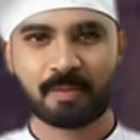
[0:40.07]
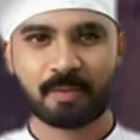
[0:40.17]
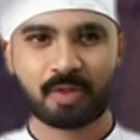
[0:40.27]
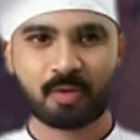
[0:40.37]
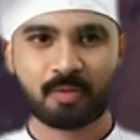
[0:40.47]

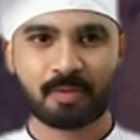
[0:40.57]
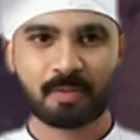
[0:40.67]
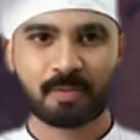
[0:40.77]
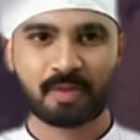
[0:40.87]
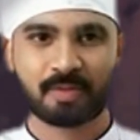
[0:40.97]
But
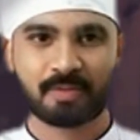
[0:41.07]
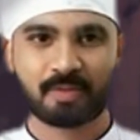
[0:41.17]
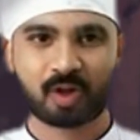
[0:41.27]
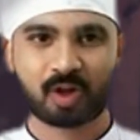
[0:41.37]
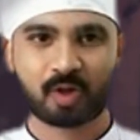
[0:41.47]
remember,
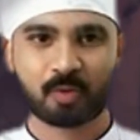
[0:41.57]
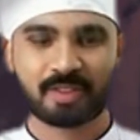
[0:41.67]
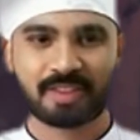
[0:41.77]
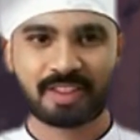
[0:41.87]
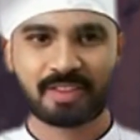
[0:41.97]

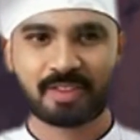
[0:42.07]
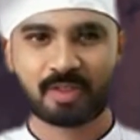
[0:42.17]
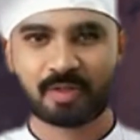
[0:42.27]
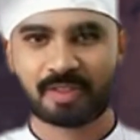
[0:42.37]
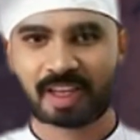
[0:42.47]
always season
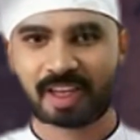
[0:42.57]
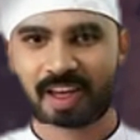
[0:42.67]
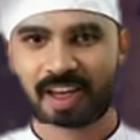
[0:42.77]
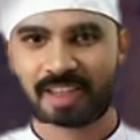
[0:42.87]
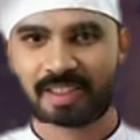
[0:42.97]
your steak
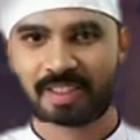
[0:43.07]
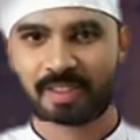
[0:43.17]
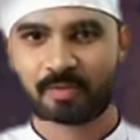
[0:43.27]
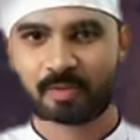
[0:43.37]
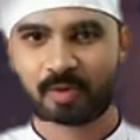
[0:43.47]
at
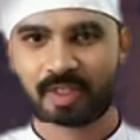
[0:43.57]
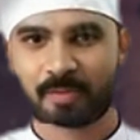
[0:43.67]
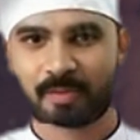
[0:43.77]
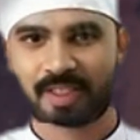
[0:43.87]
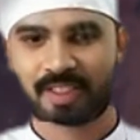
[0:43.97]
least 40
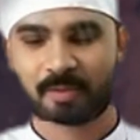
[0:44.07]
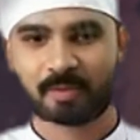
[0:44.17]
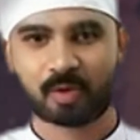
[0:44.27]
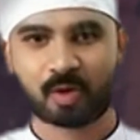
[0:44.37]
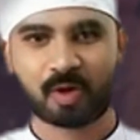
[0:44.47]
minutes
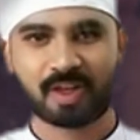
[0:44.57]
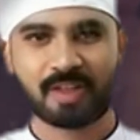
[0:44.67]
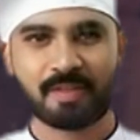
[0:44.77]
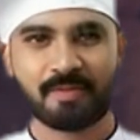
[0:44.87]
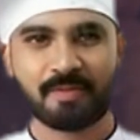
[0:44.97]
before cooking.